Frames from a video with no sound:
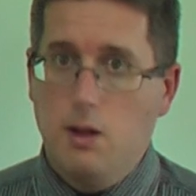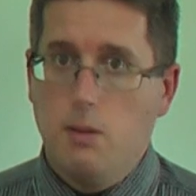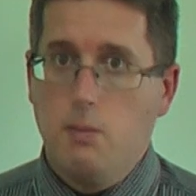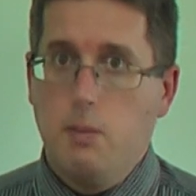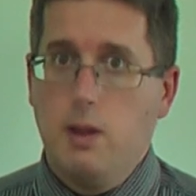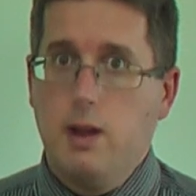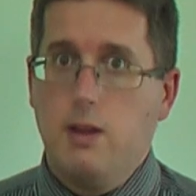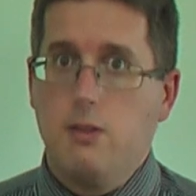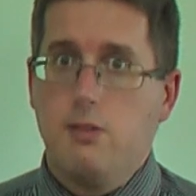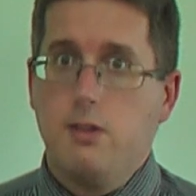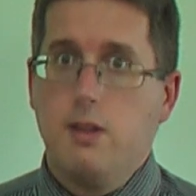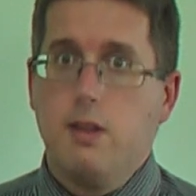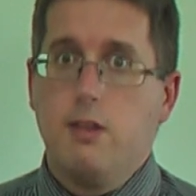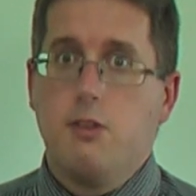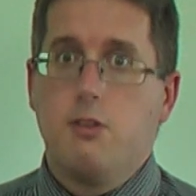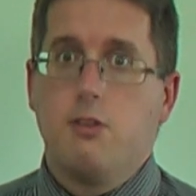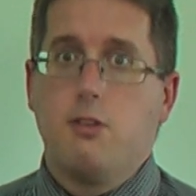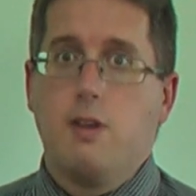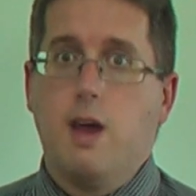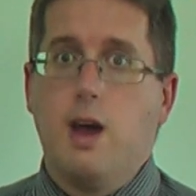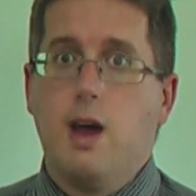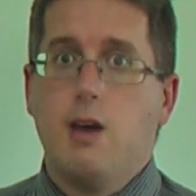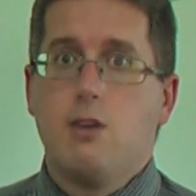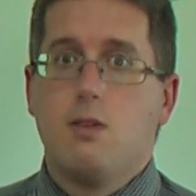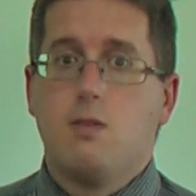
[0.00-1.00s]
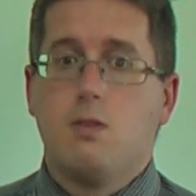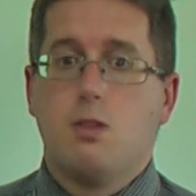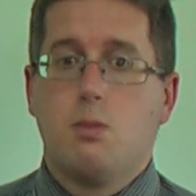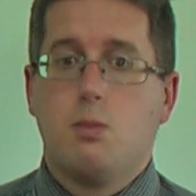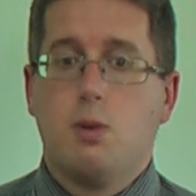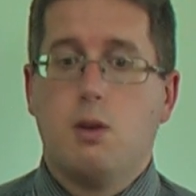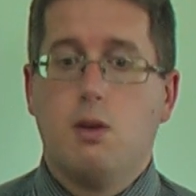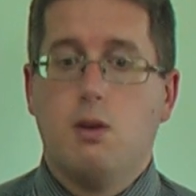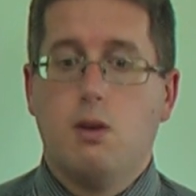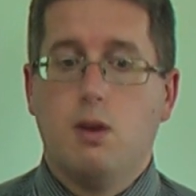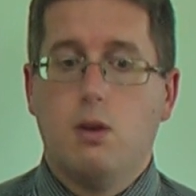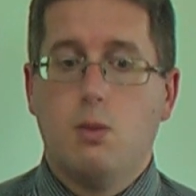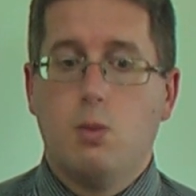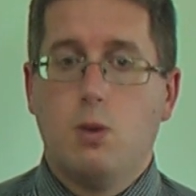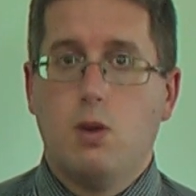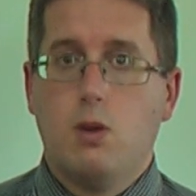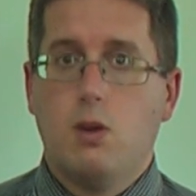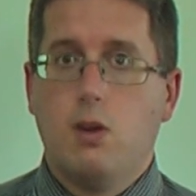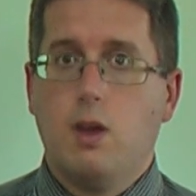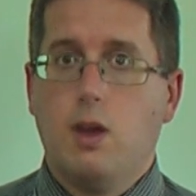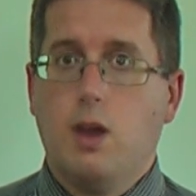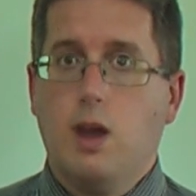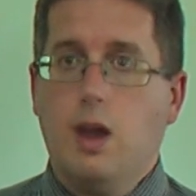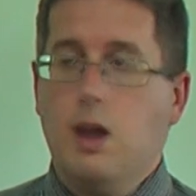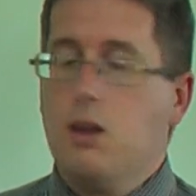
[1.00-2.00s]
balance at the start of the period we're
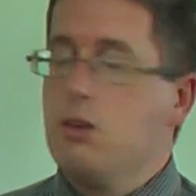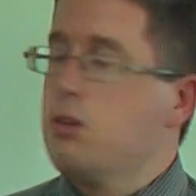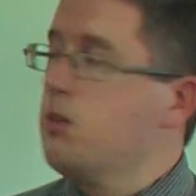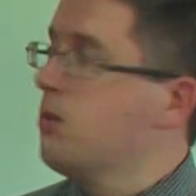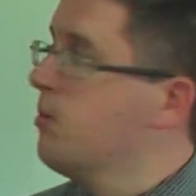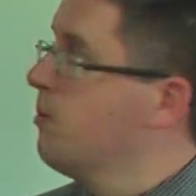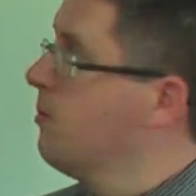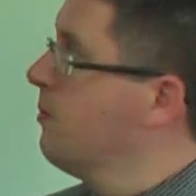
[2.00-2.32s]
looking at.